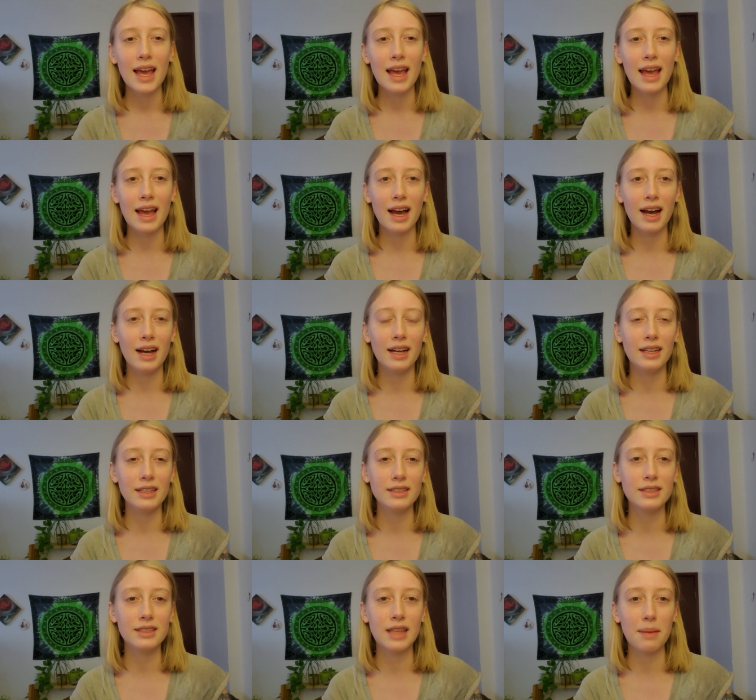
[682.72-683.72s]

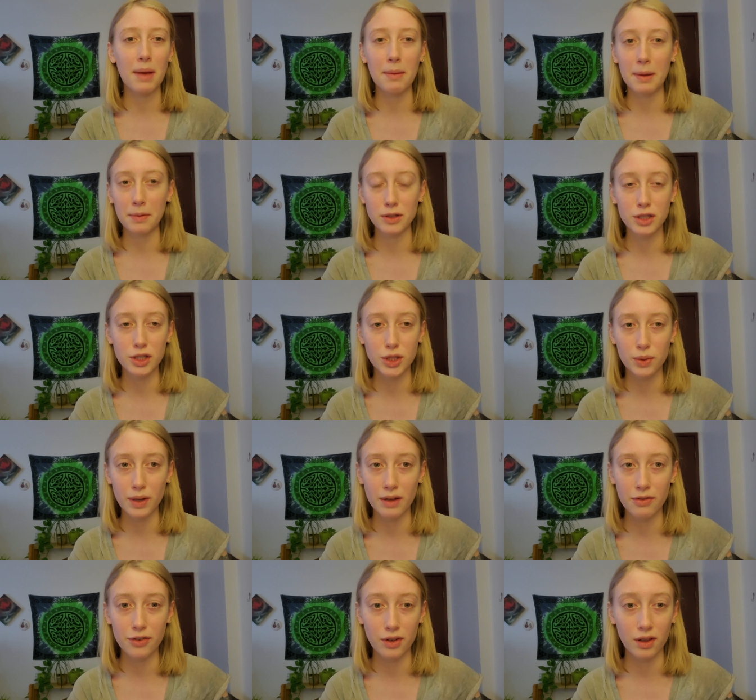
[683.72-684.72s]
And they might be able to do
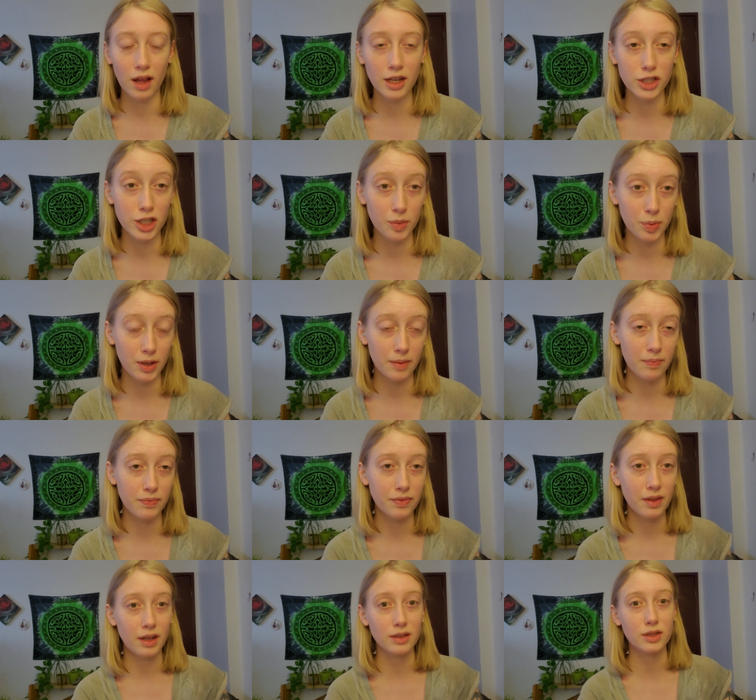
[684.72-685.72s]
it for a lot cheaper.
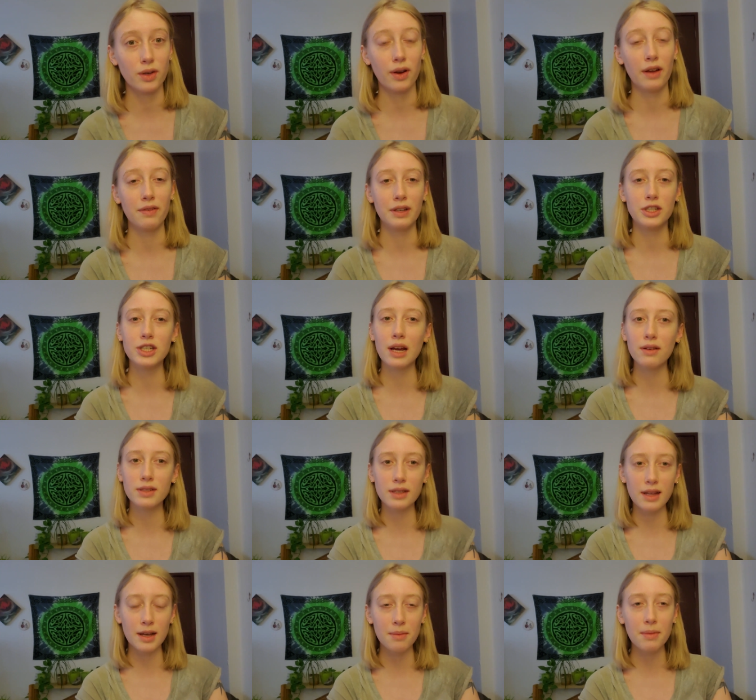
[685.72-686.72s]
And so I reached out
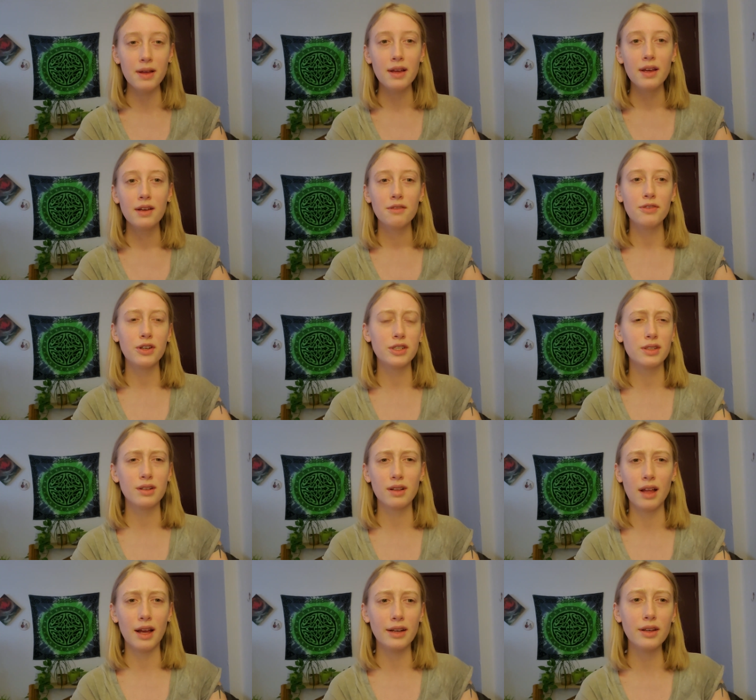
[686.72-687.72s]
to them. First they were
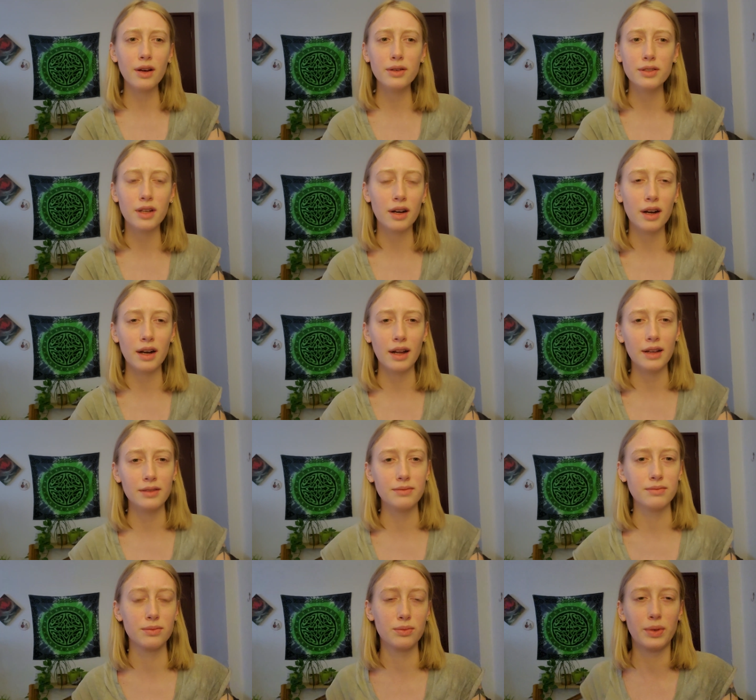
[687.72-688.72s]
like, no,
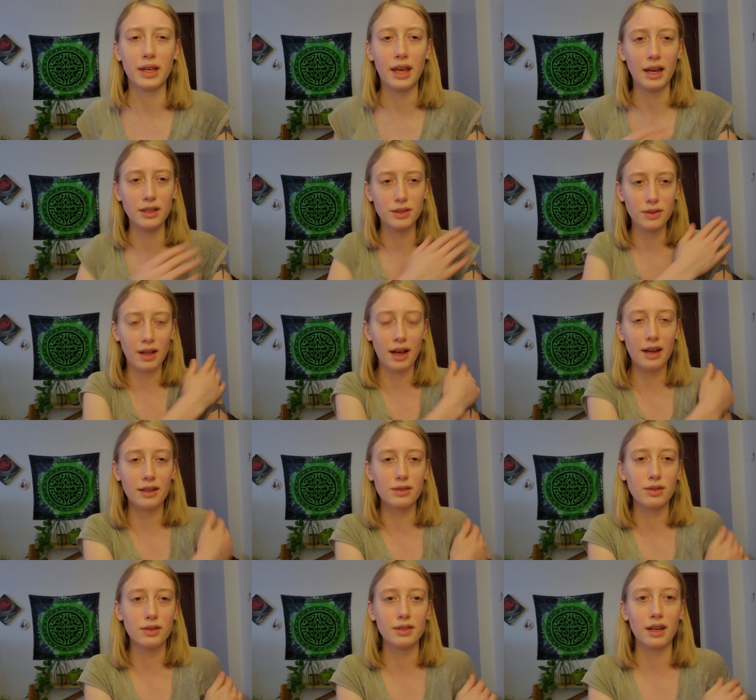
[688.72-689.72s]
sorry, we can't do that.
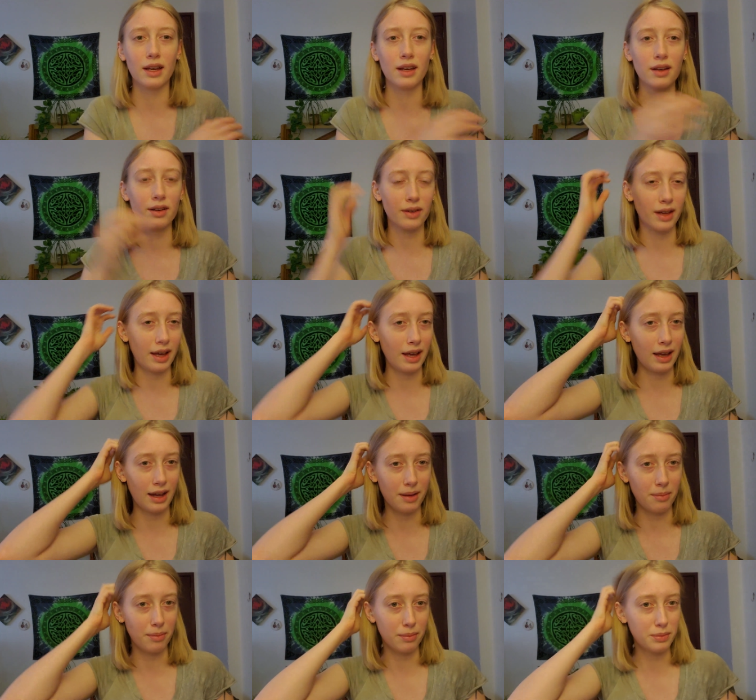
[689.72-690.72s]
And so I was like, okay,
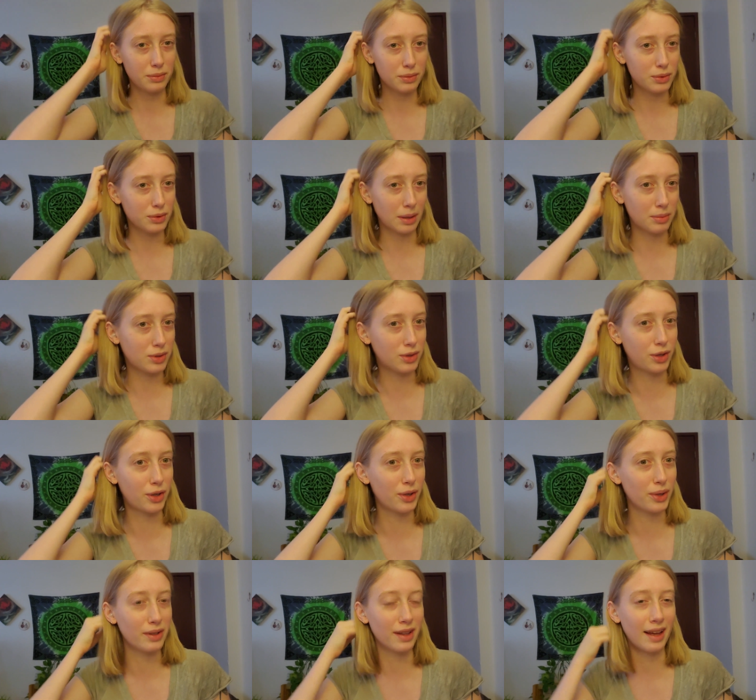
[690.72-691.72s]
I'm
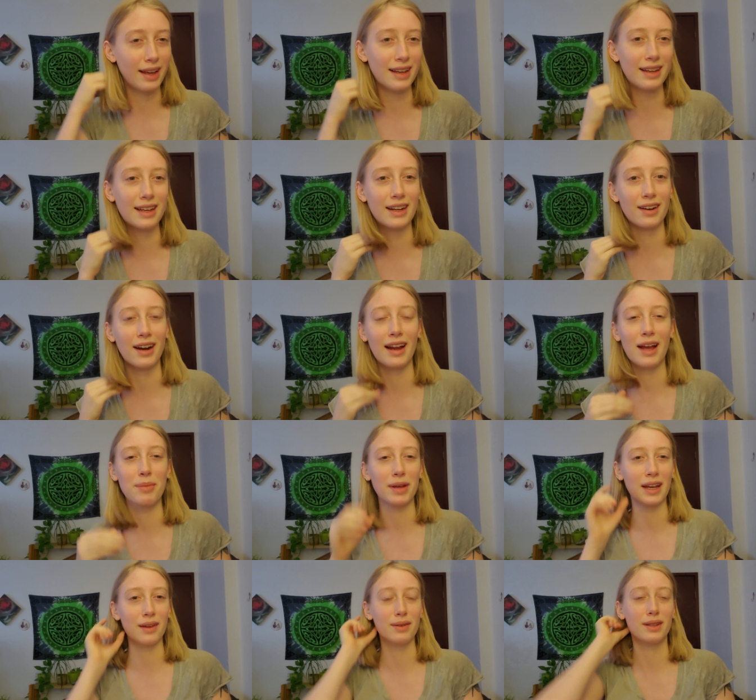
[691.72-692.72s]
screwed. Like, here I am
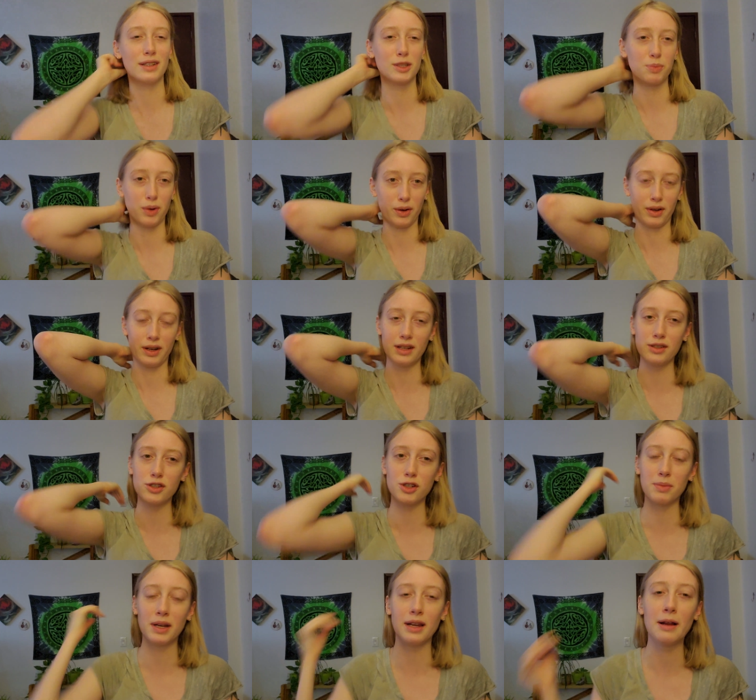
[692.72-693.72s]
again with this broken
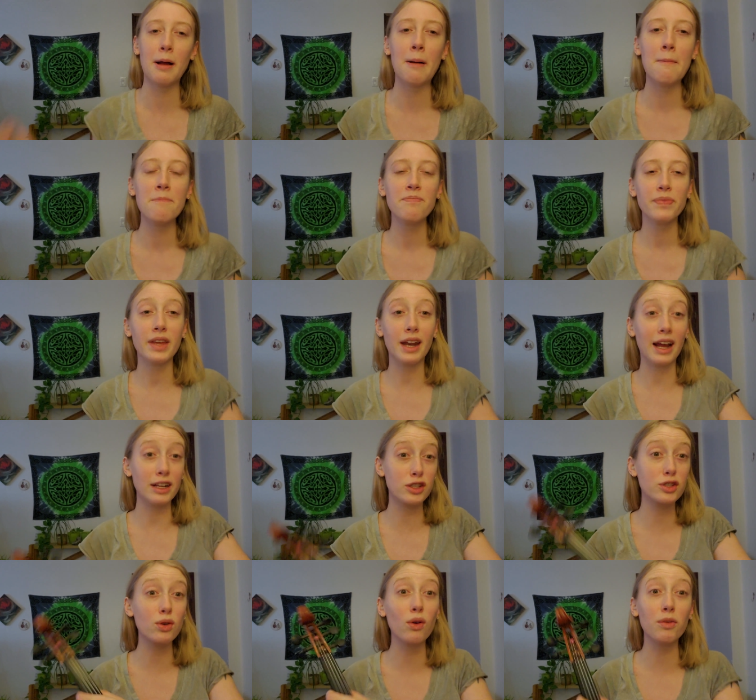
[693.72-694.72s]
instrument. And I
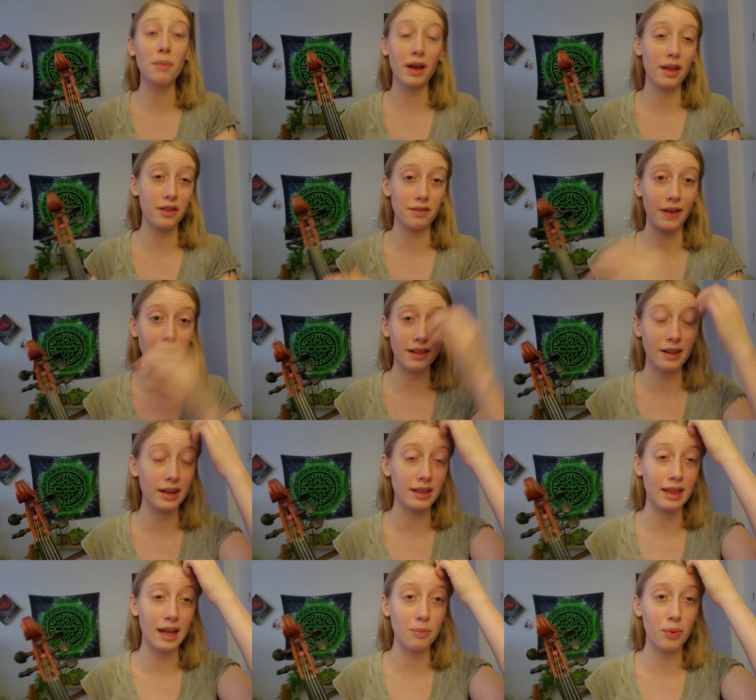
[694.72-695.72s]
had sold my other violin
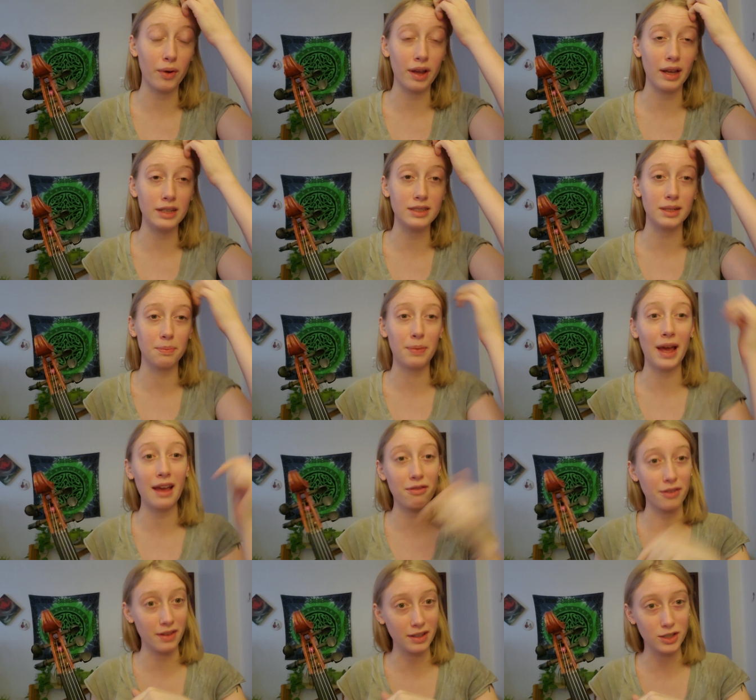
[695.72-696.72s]
at that point to pay
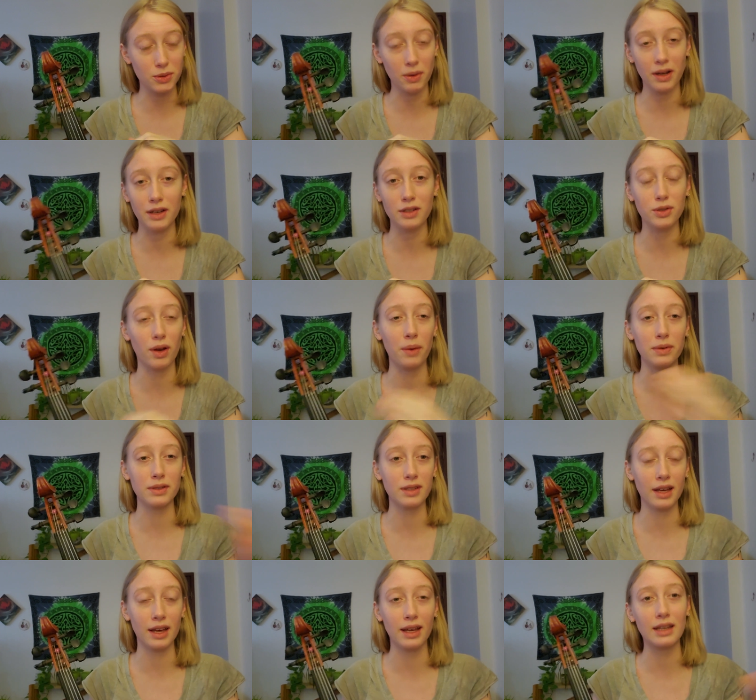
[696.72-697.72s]
for this one. So I was
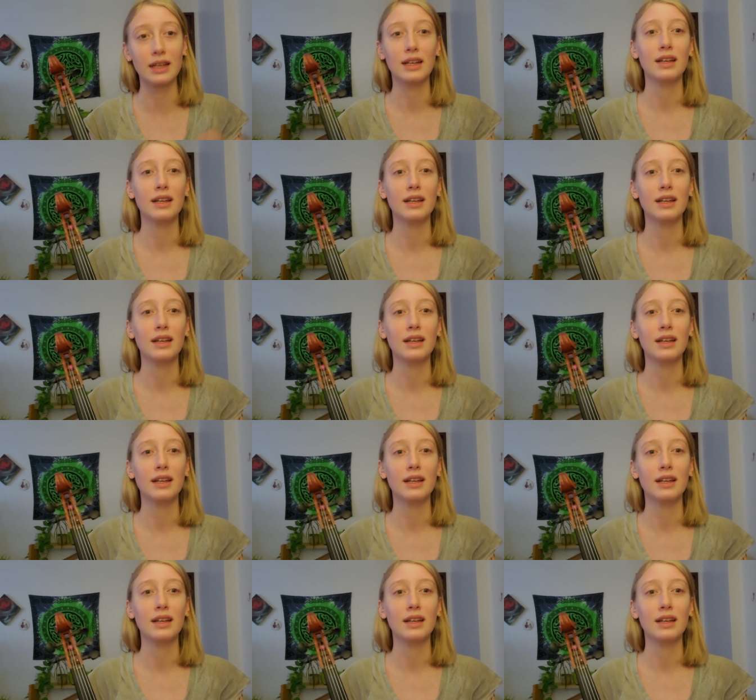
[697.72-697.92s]
like